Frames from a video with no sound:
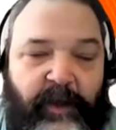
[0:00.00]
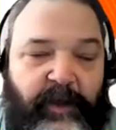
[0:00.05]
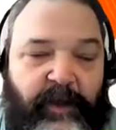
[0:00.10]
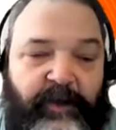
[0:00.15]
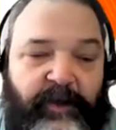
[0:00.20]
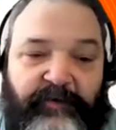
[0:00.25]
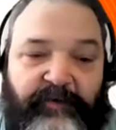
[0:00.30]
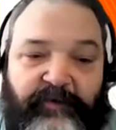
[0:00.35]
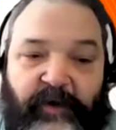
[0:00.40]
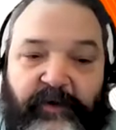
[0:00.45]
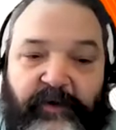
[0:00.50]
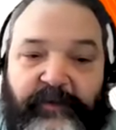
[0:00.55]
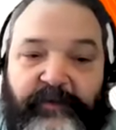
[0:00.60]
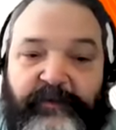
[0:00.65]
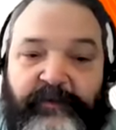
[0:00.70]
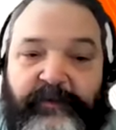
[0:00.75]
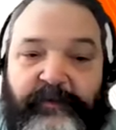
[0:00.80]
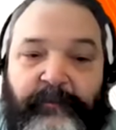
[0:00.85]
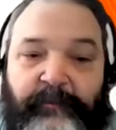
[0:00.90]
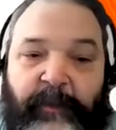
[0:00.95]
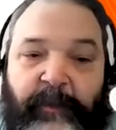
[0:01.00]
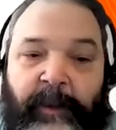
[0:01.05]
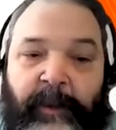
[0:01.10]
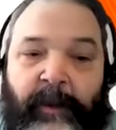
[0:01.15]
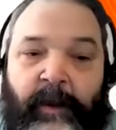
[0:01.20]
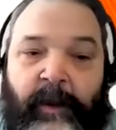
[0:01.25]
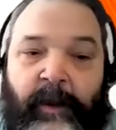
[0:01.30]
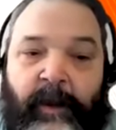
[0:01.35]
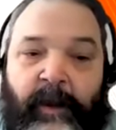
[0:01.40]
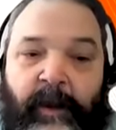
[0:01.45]
instructors.
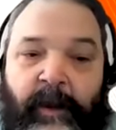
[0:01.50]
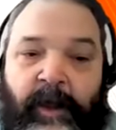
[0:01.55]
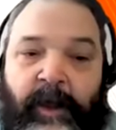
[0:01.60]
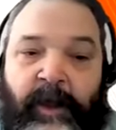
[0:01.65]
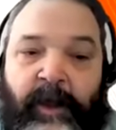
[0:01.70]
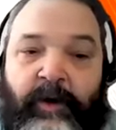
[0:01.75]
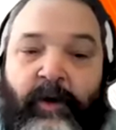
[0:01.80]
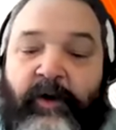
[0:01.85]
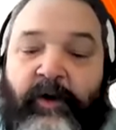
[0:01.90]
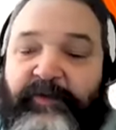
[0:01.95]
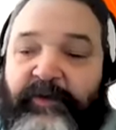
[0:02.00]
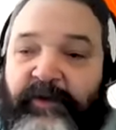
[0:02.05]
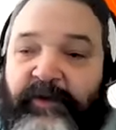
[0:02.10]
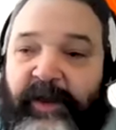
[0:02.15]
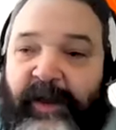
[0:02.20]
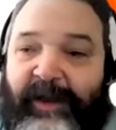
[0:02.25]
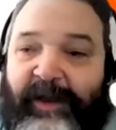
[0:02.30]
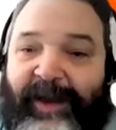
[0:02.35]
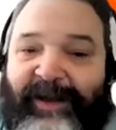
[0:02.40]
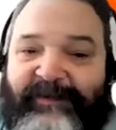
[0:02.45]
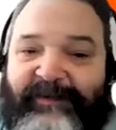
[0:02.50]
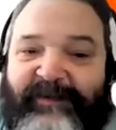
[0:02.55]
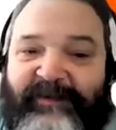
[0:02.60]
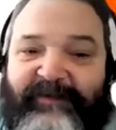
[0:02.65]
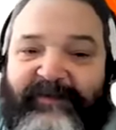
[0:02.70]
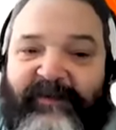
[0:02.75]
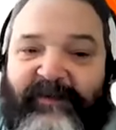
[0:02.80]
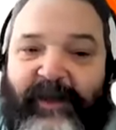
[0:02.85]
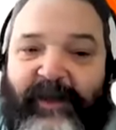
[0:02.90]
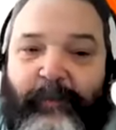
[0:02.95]
You also gain
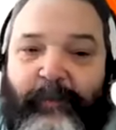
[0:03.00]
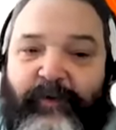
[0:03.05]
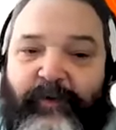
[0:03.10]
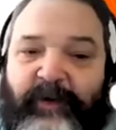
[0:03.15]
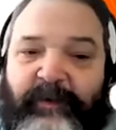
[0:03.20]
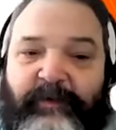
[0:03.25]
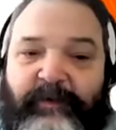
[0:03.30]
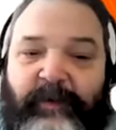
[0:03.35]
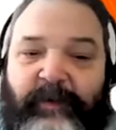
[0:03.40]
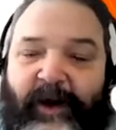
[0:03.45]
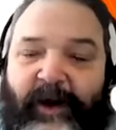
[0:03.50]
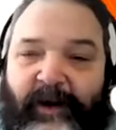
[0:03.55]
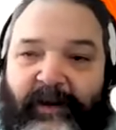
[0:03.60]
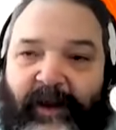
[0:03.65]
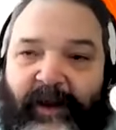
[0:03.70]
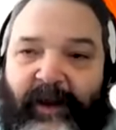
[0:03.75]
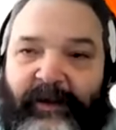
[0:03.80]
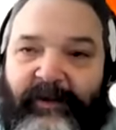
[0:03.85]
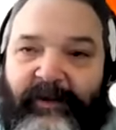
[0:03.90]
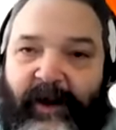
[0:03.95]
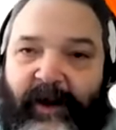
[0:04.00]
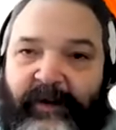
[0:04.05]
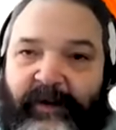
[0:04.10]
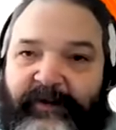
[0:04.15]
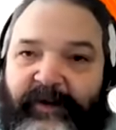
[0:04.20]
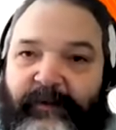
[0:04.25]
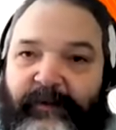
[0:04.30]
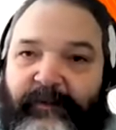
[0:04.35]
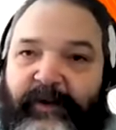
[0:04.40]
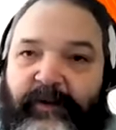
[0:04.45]
access to that premium online
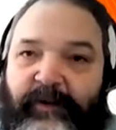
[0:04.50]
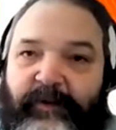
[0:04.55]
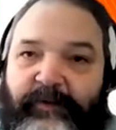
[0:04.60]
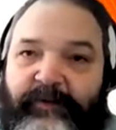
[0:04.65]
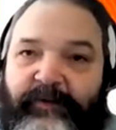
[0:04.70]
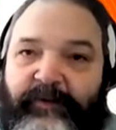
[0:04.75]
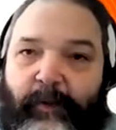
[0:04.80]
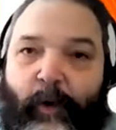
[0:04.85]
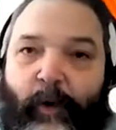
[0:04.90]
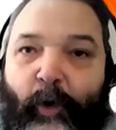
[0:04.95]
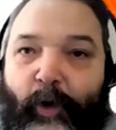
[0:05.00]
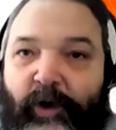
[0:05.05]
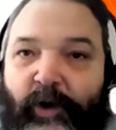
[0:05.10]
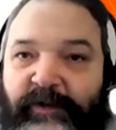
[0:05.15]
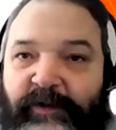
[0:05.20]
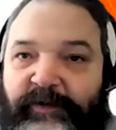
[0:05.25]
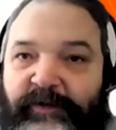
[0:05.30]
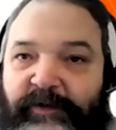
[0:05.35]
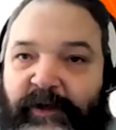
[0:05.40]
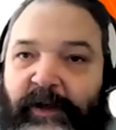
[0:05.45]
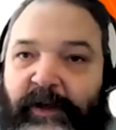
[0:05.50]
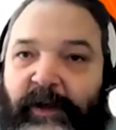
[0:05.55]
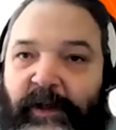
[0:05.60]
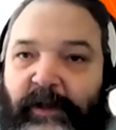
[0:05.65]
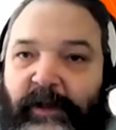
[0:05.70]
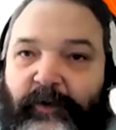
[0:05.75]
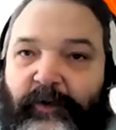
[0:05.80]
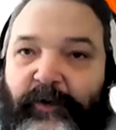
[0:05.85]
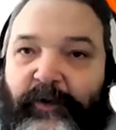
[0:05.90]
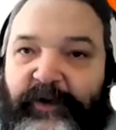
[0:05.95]
content, those orange
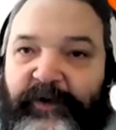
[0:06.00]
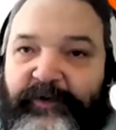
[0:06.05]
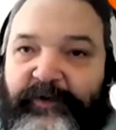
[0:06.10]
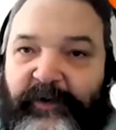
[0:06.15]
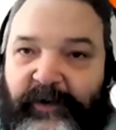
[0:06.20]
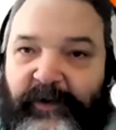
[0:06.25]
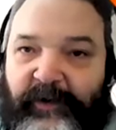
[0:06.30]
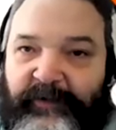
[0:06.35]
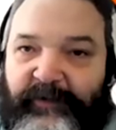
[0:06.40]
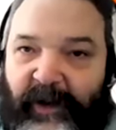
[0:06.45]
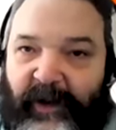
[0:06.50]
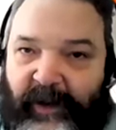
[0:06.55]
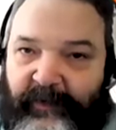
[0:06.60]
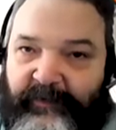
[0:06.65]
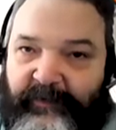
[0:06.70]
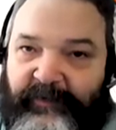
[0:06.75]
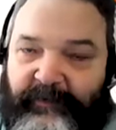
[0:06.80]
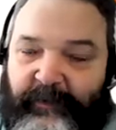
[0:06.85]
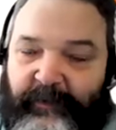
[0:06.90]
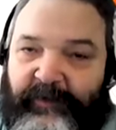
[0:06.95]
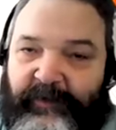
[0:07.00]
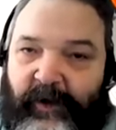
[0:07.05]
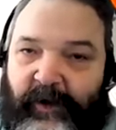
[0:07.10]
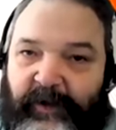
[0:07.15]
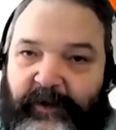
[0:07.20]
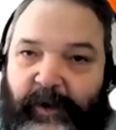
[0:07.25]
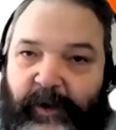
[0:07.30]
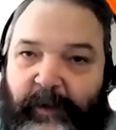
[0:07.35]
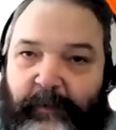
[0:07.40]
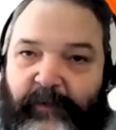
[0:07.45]
learning trail titles we
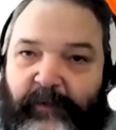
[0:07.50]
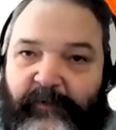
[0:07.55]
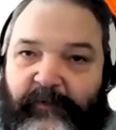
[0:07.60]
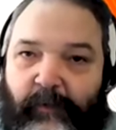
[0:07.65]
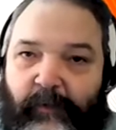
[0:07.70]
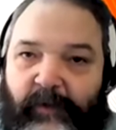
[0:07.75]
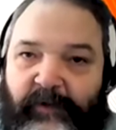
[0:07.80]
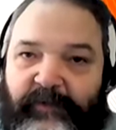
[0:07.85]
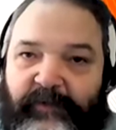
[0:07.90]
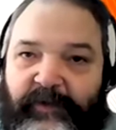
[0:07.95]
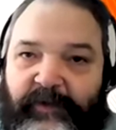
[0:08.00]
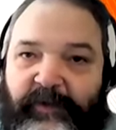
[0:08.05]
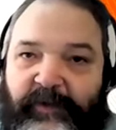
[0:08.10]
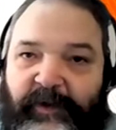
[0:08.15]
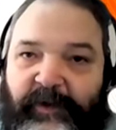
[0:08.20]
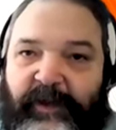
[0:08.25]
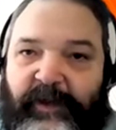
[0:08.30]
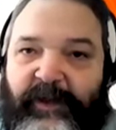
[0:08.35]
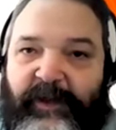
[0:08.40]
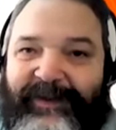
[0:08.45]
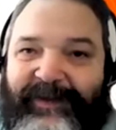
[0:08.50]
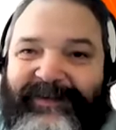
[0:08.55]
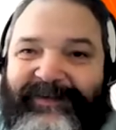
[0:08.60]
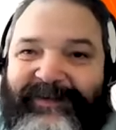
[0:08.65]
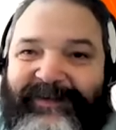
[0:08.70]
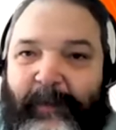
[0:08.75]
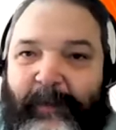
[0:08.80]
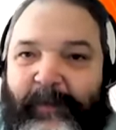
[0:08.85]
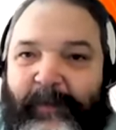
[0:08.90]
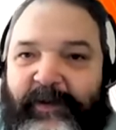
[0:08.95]
talked about before. So you can get
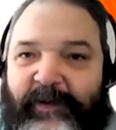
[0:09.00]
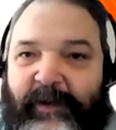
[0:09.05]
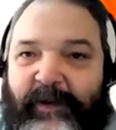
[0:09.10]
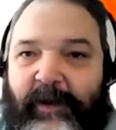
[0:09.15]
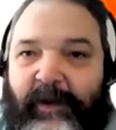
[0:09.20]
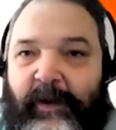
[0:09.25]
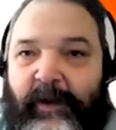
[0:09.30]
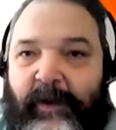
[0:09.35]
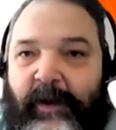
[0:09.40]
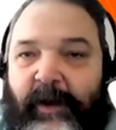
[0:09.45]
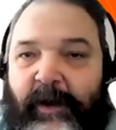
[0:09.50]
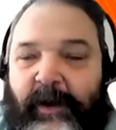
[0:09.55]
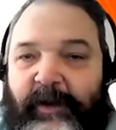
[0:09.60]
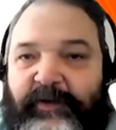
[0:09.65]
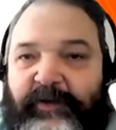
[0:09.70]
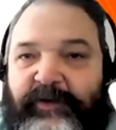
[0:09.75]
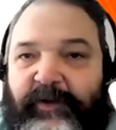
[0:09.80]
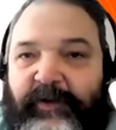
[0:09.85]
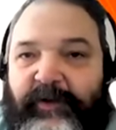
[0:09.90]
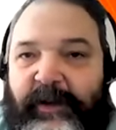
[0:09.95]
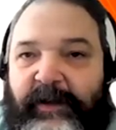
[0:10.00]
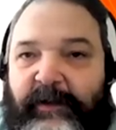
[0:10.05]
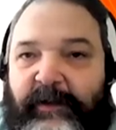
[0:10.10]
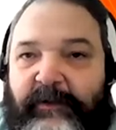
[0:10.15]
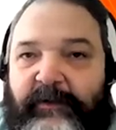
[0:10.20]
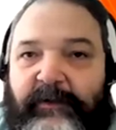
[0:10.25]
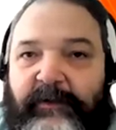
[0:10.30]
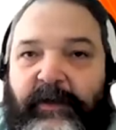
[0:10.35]
in-depth training